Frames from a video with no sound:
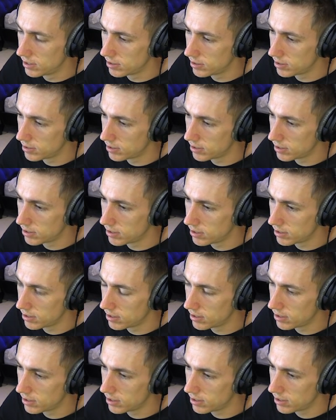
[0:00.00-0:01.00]

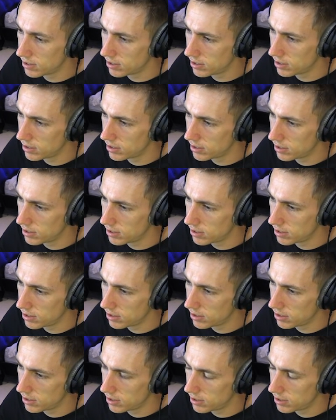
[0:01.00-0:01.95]
[no speech]